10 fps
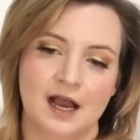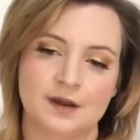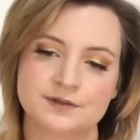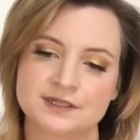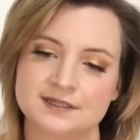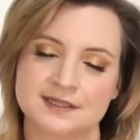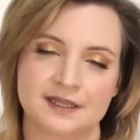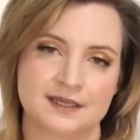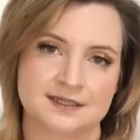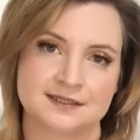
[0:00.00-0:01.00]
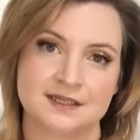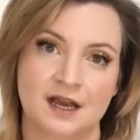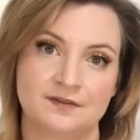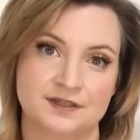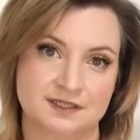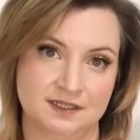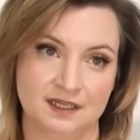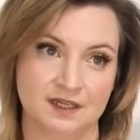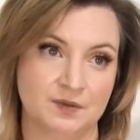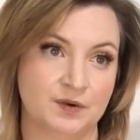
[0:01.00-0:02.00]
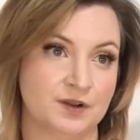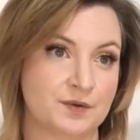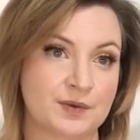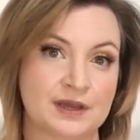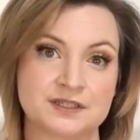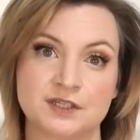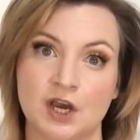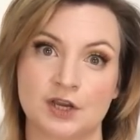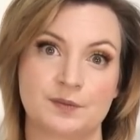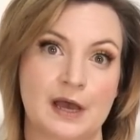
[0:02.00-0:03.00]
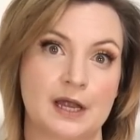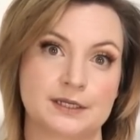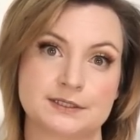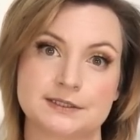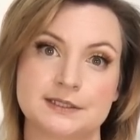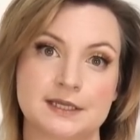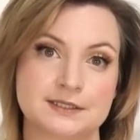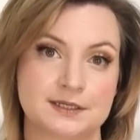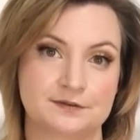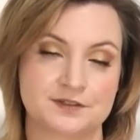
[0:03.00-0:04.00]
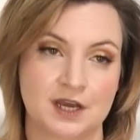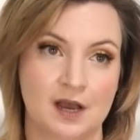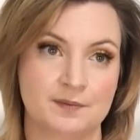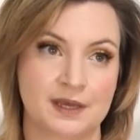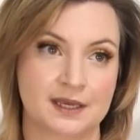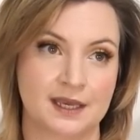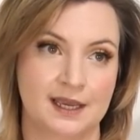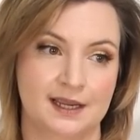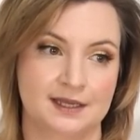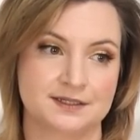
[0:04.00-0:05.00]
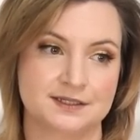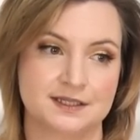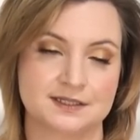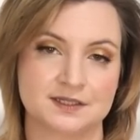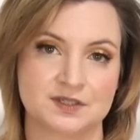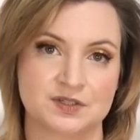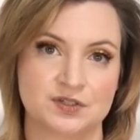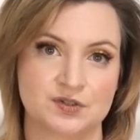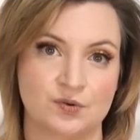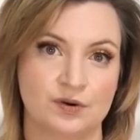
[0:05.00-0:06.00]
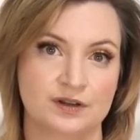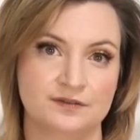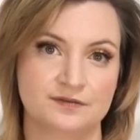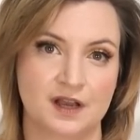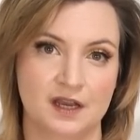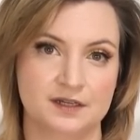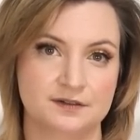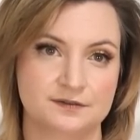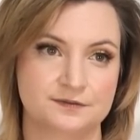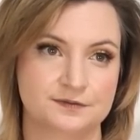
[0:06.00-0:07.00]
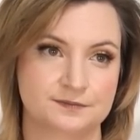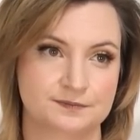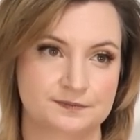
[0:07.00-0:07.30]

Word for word: I'm just going to say this. Obviously, what I'm about to talk about is a sensitive topic, and this is sort of kind of